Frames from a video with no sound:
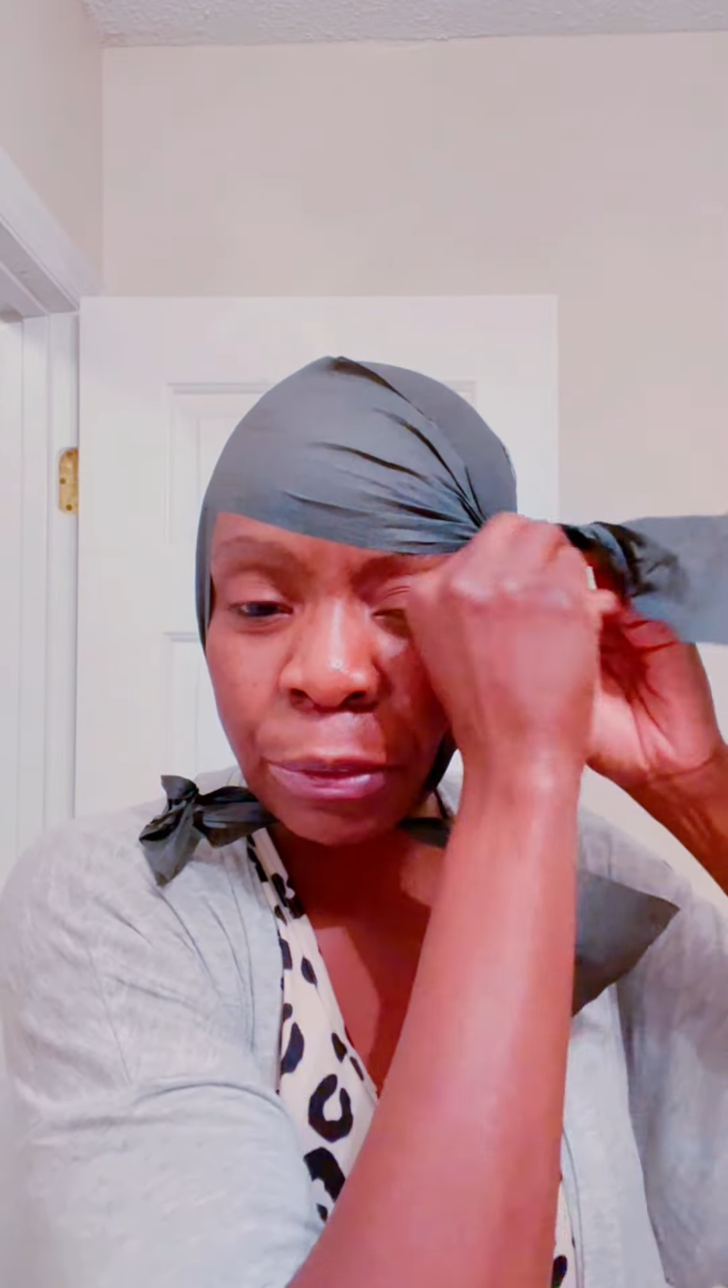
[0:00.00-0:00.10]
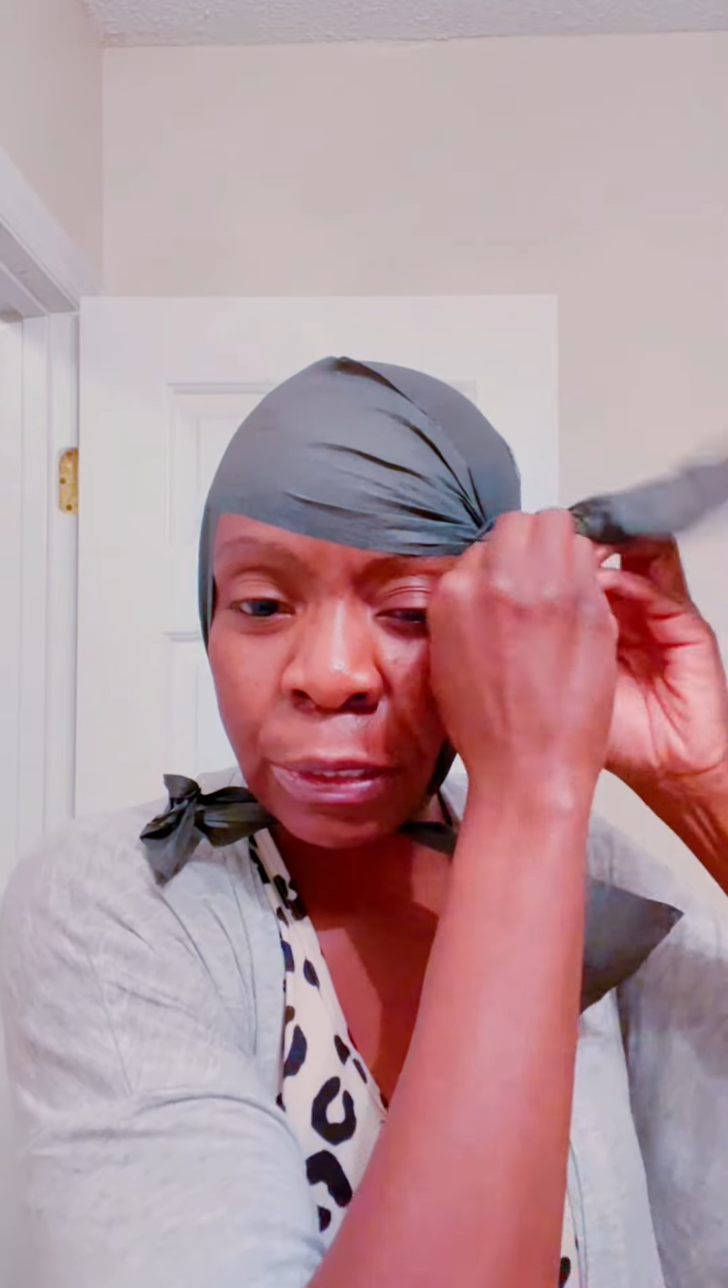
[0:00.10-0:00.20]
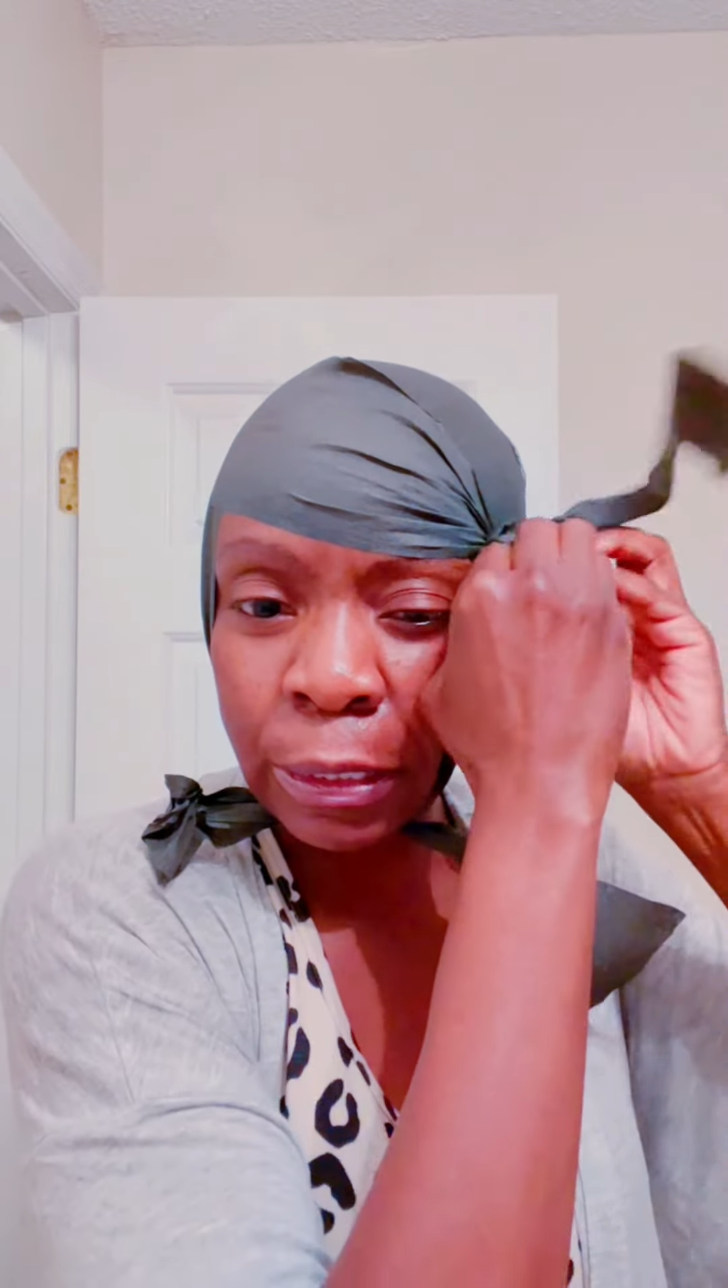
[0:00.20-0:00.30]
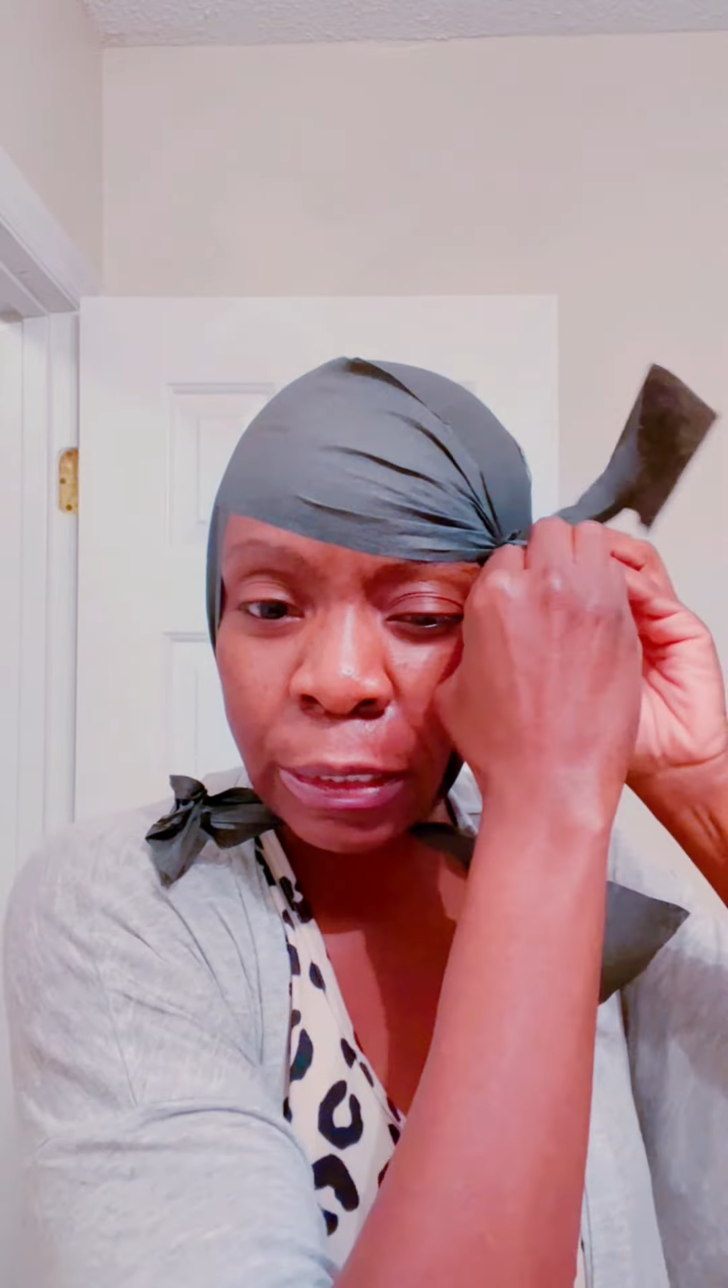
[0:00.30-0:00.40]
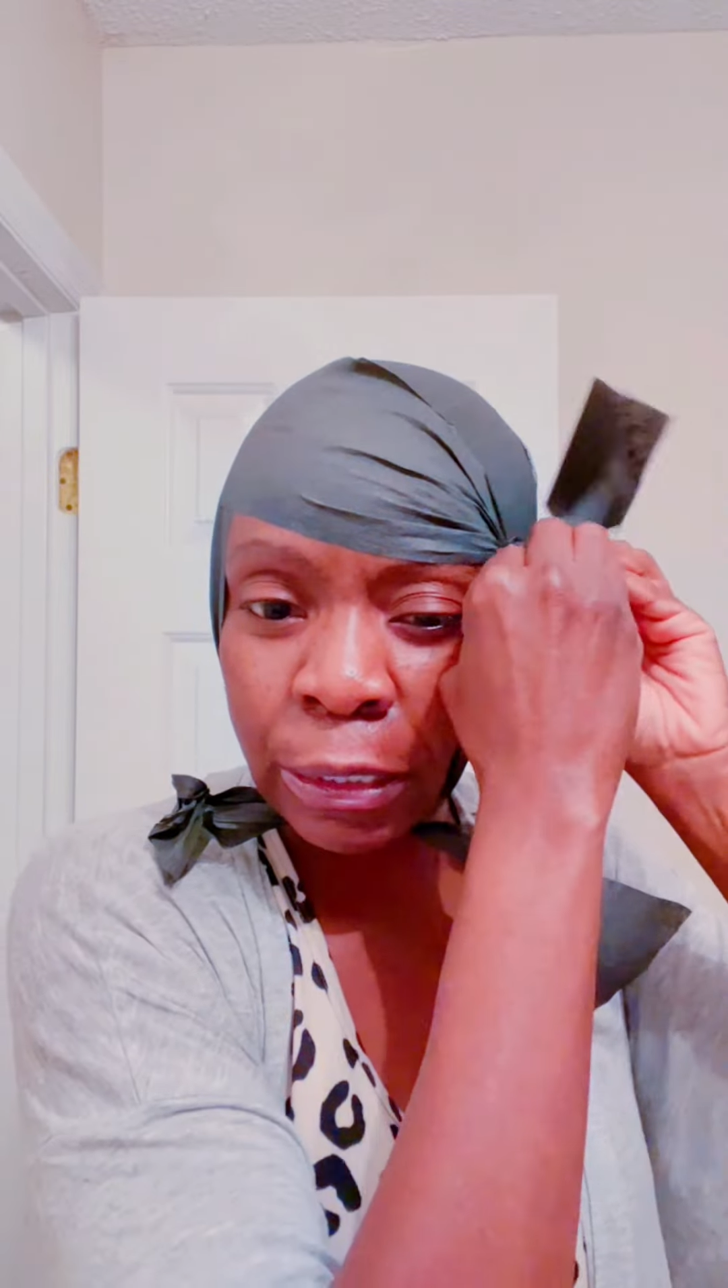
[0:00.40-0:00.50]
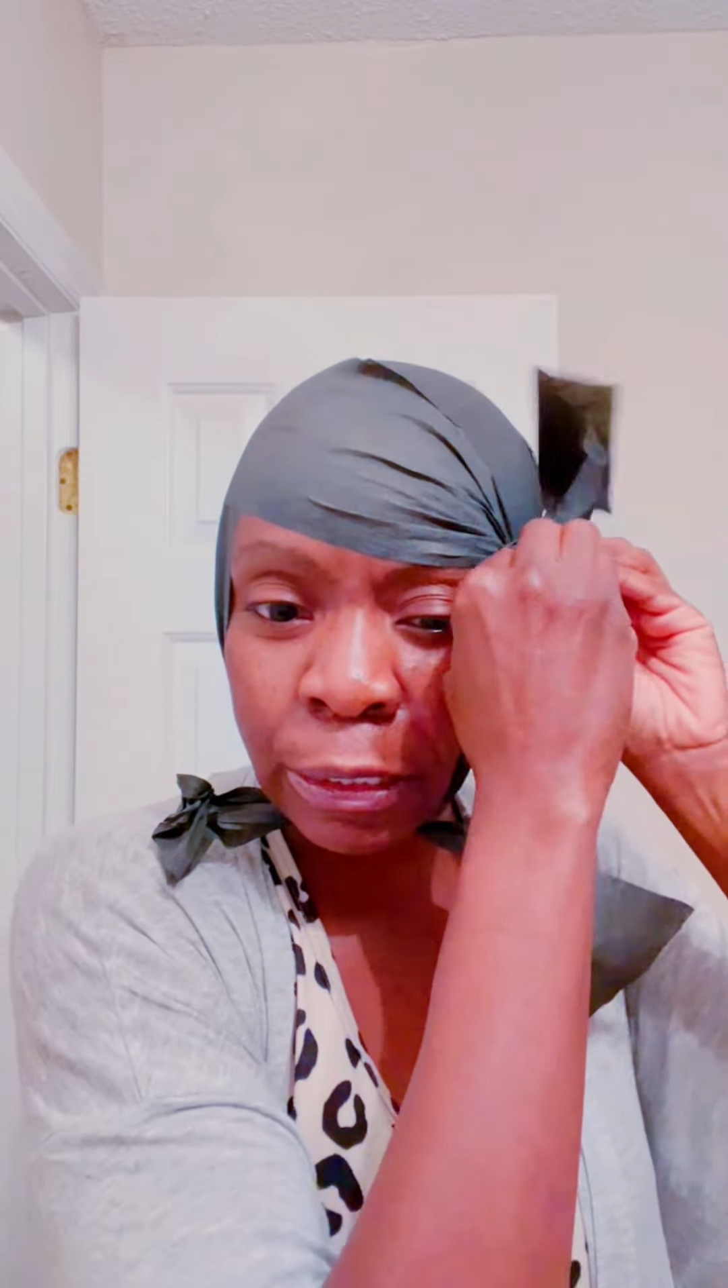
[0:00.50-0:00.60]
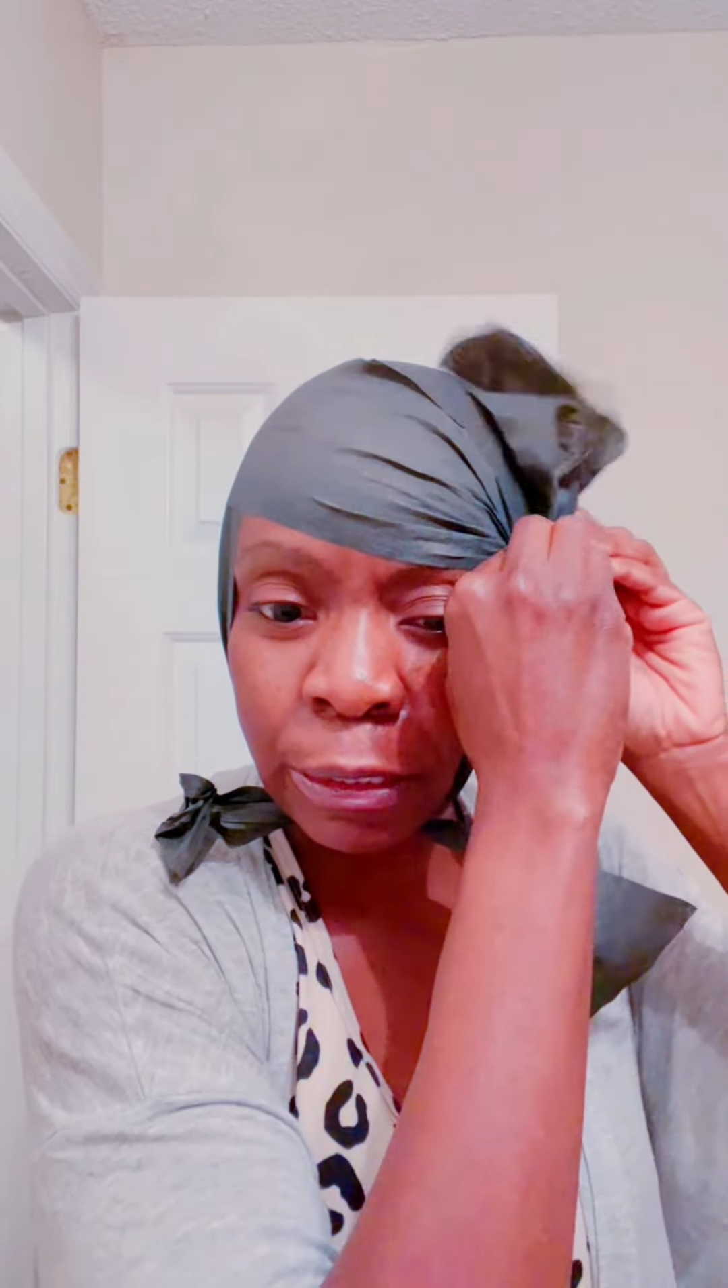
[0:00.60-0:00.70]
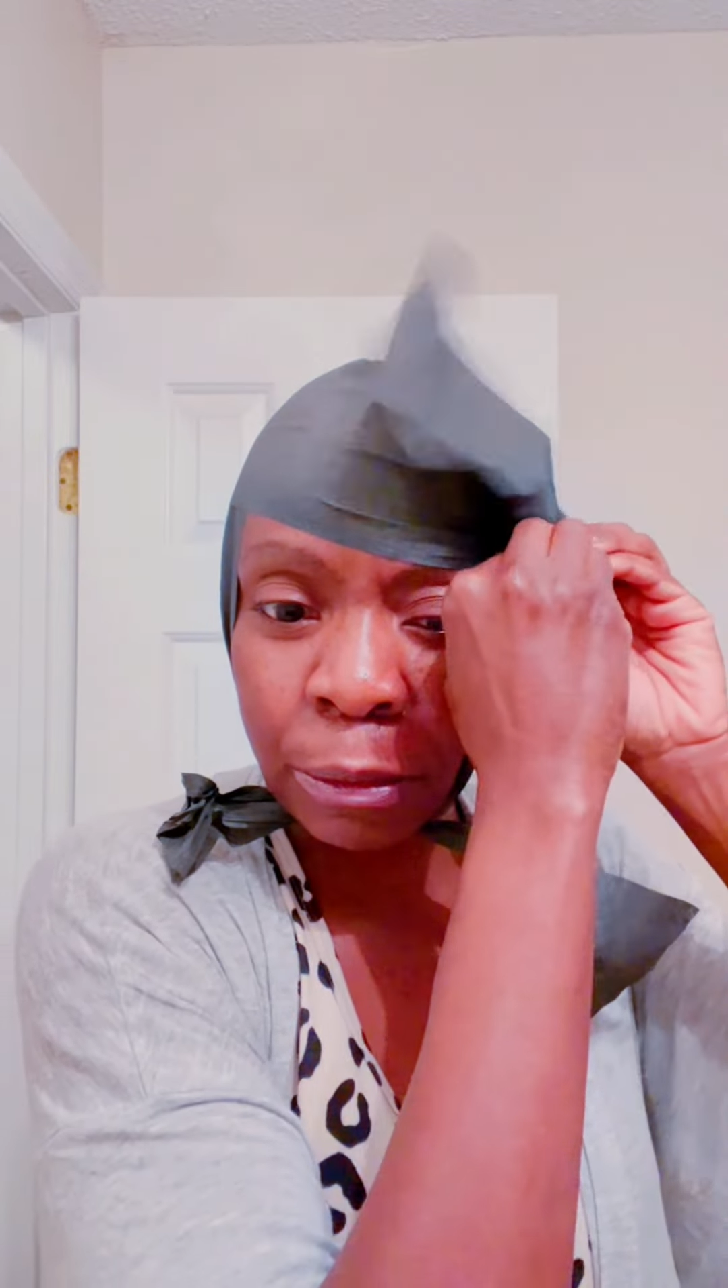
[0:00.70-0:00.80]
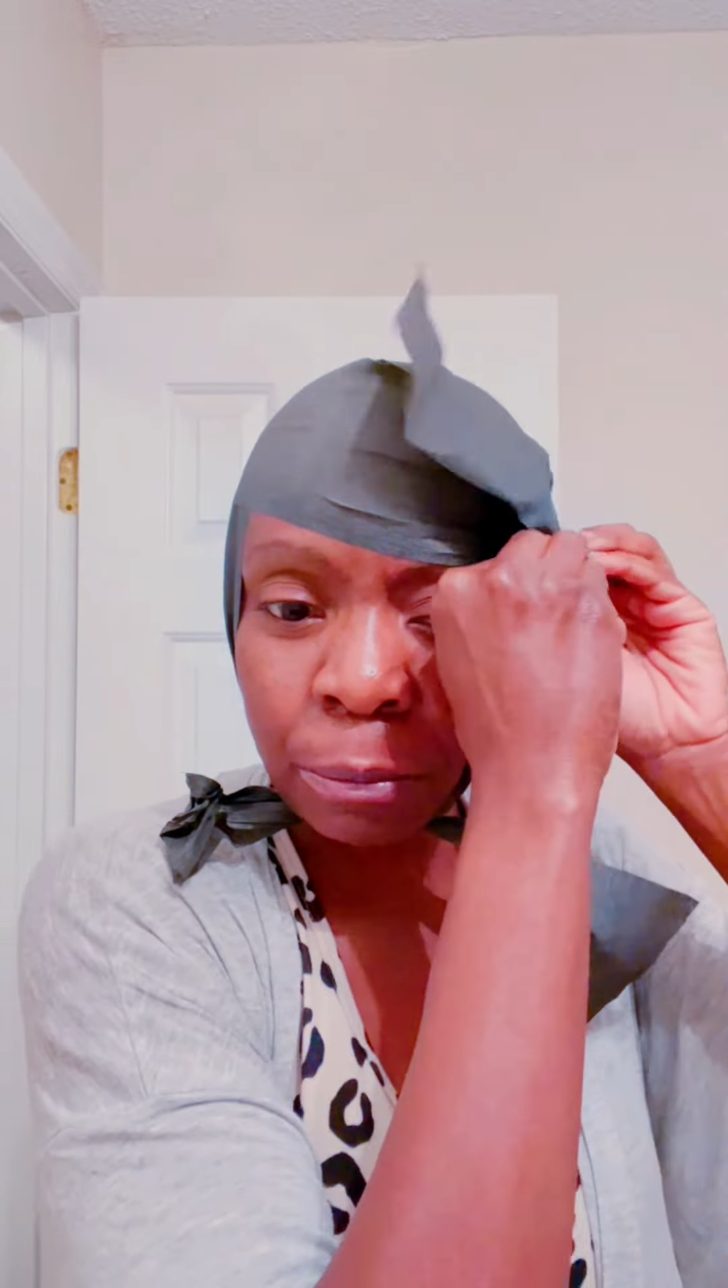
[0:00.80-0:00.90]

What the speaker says: you need to adjust them.